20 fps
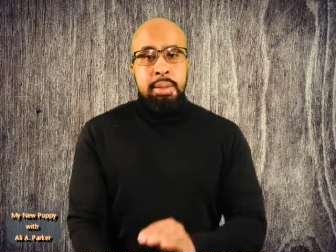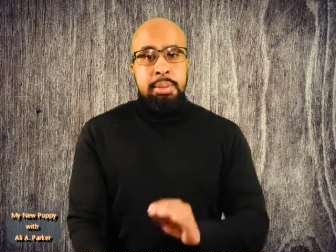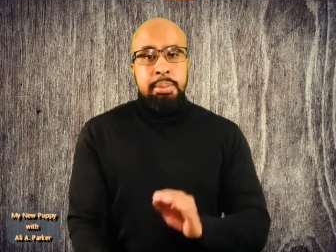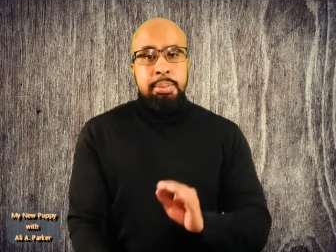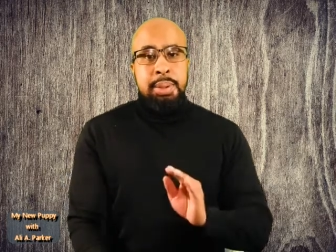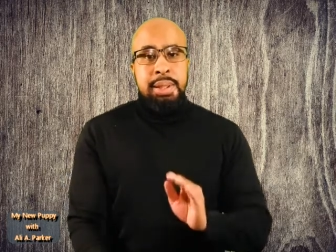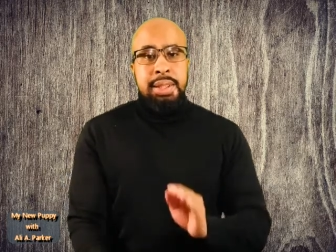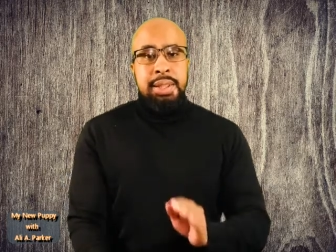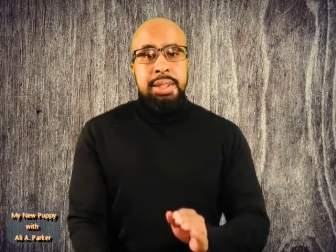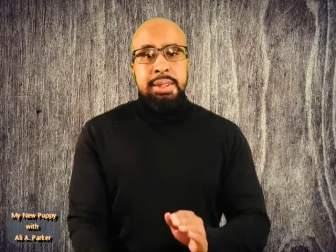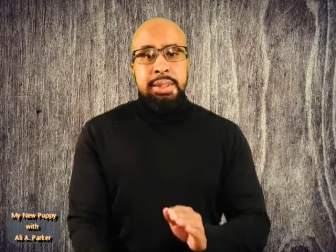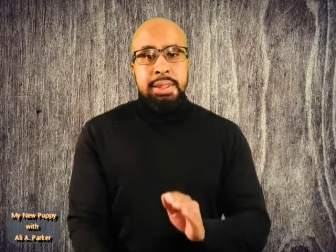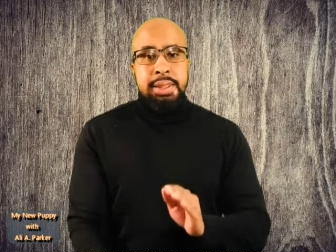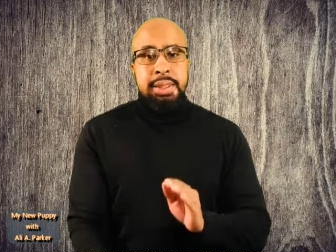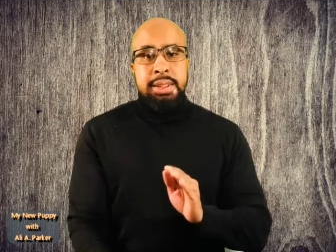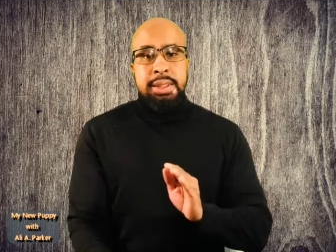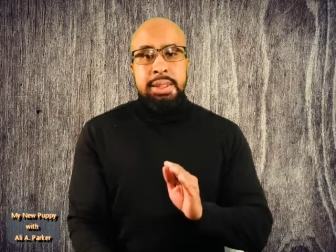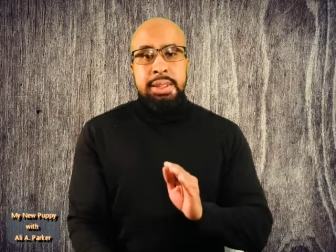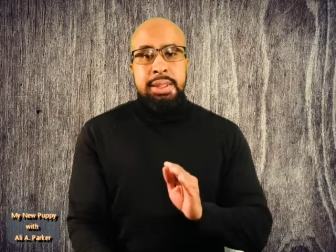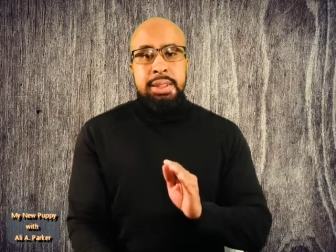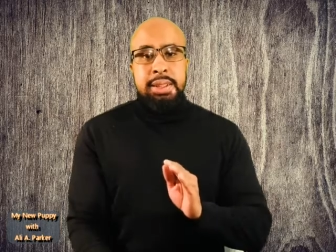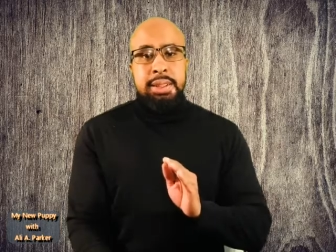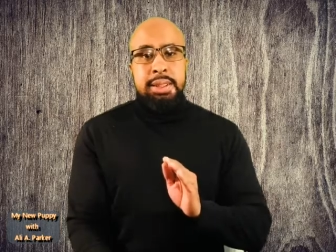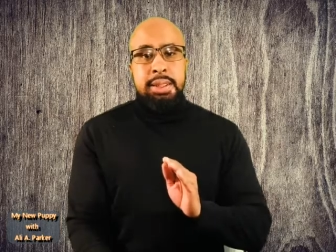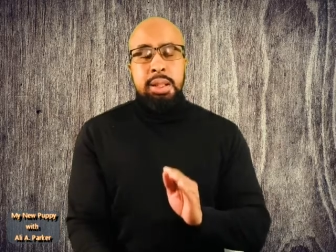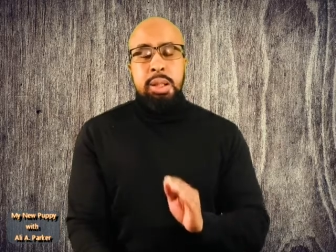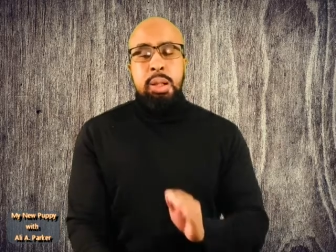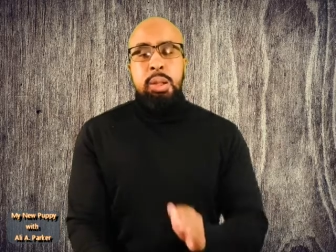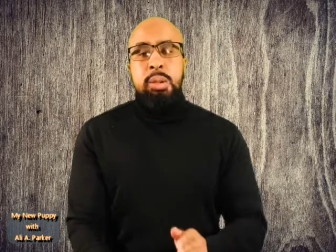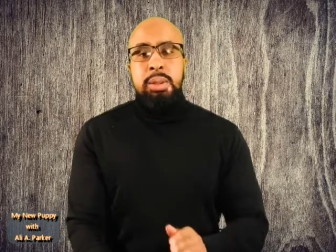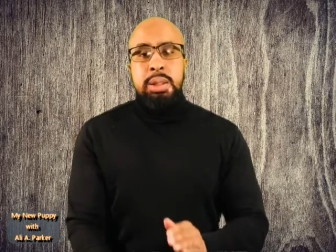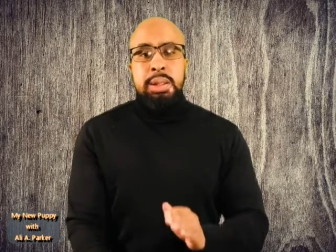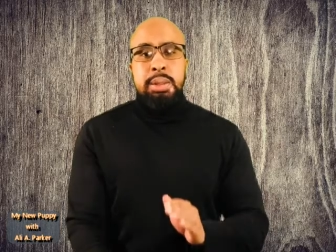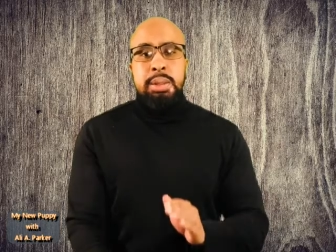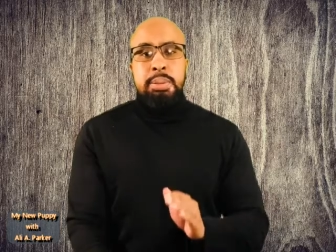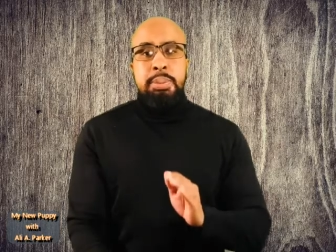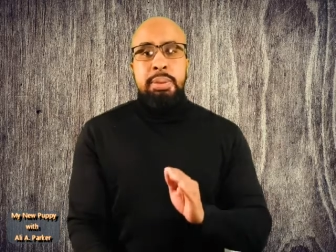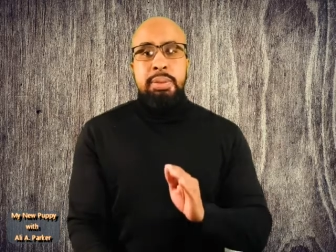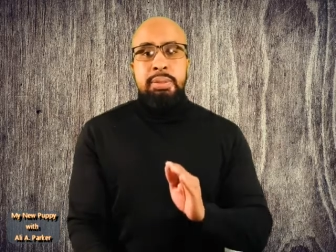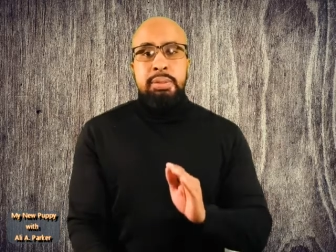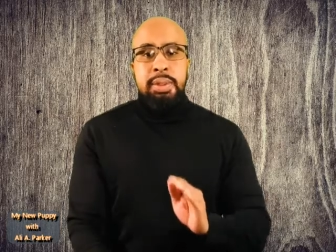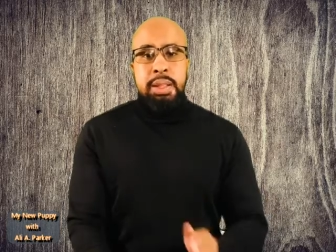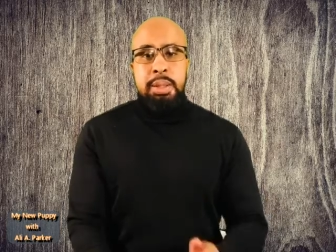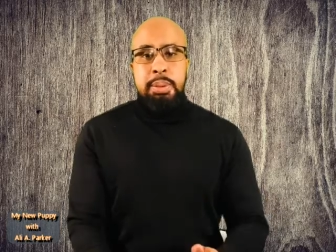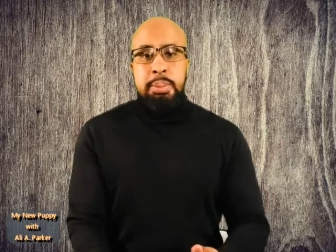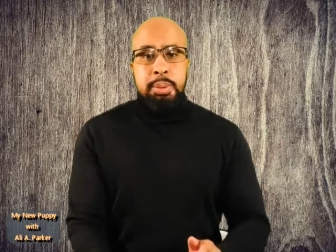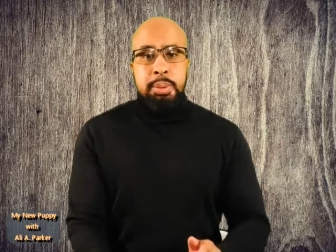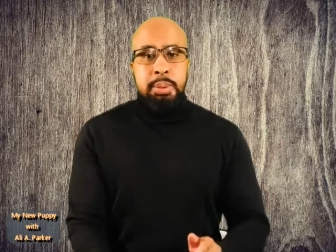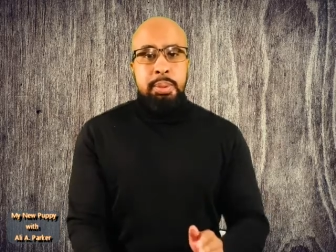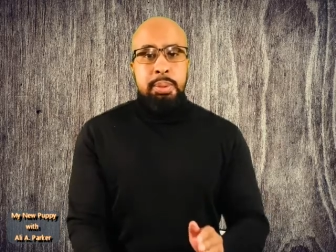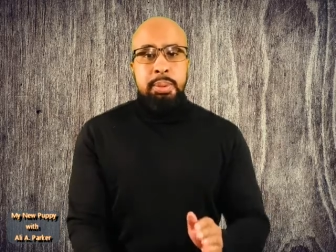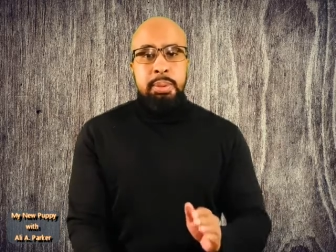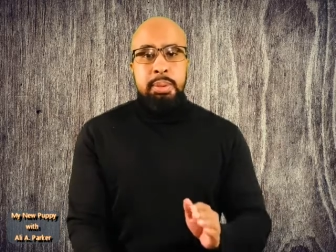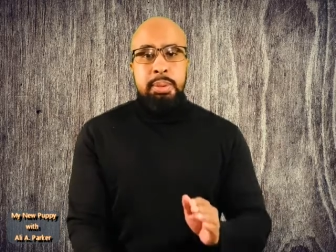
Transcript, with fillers: but this is totally preventable